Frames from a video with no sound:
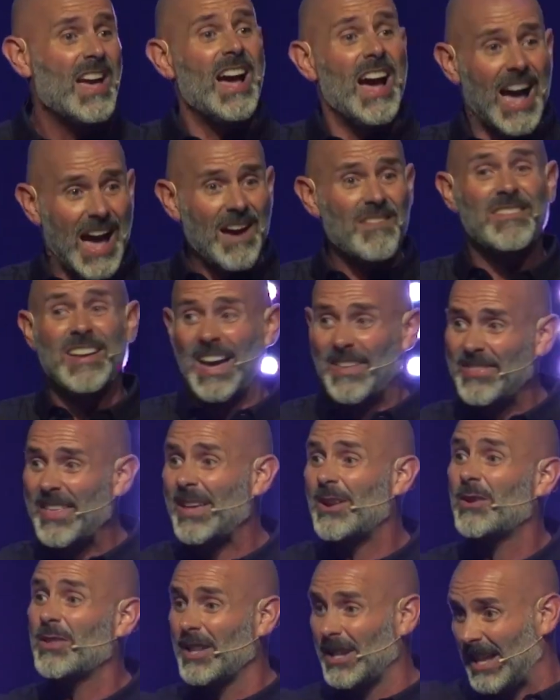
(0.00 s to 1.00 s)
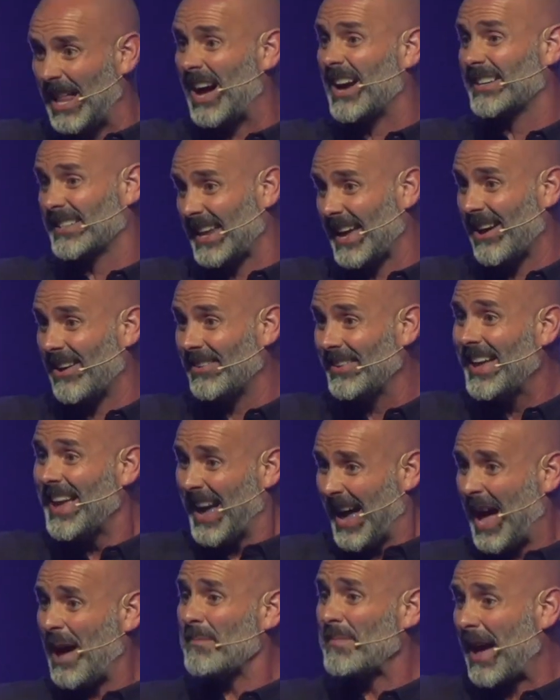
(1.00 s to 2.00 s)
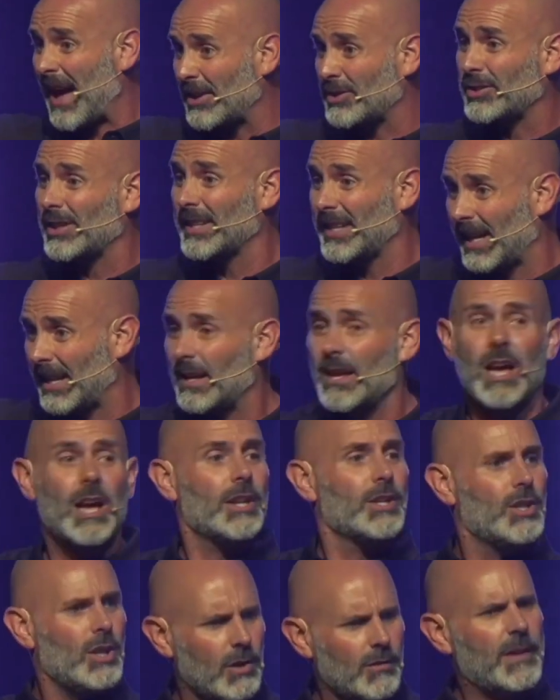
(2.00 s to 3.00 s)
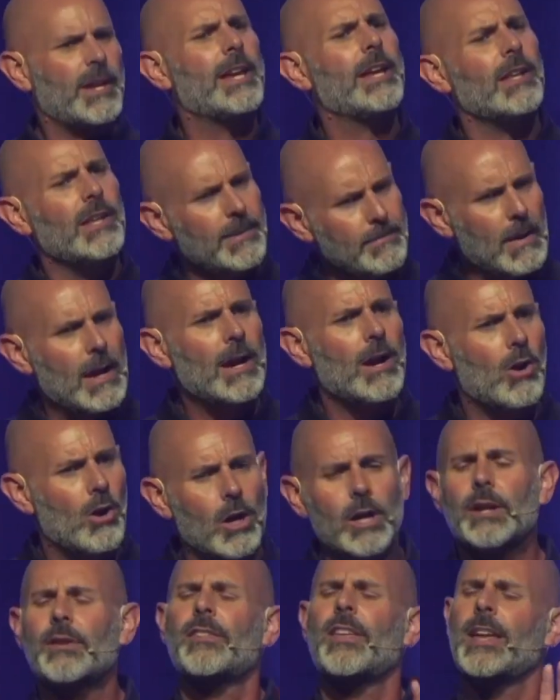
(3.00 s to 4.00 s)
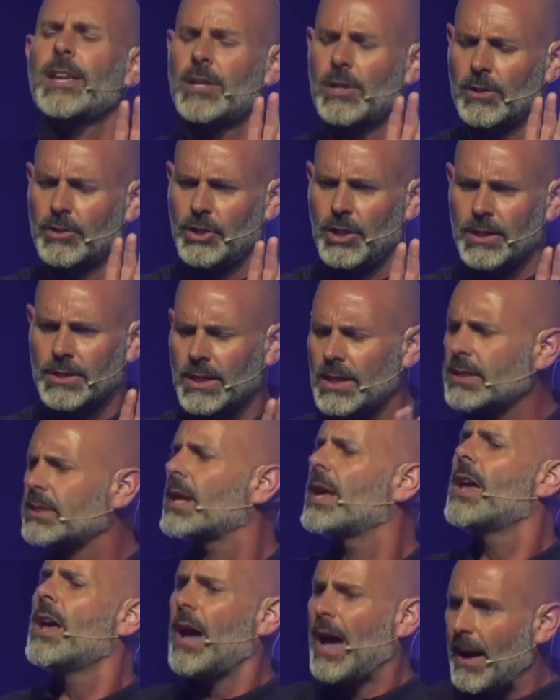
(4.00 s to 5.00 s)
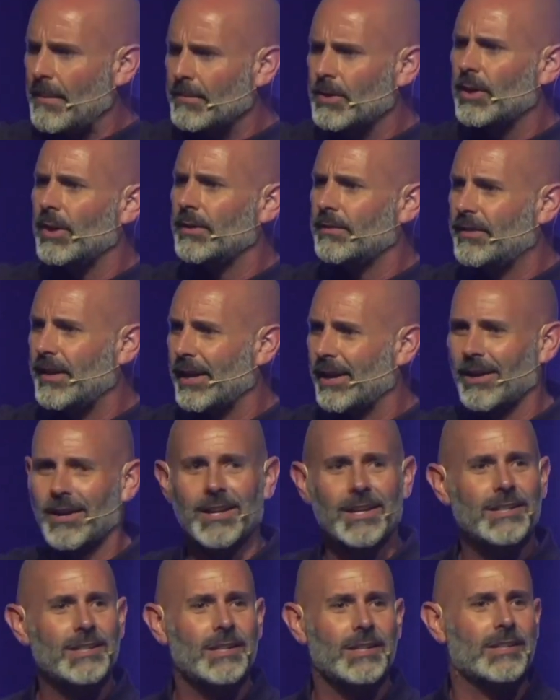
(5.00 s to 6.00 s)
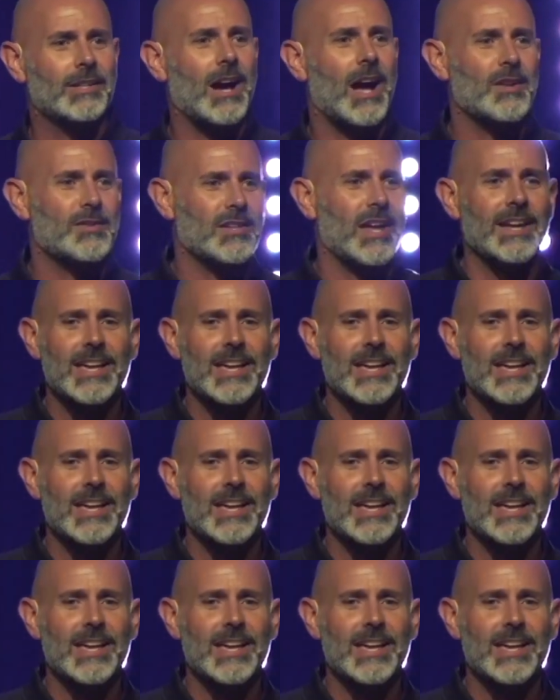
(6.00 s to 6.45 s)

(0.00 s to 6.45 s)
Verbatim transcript: I've got that on the lockdown. I'm actually getting, you're healing my heart. Thank you, Jesus. I'm good there. God's like,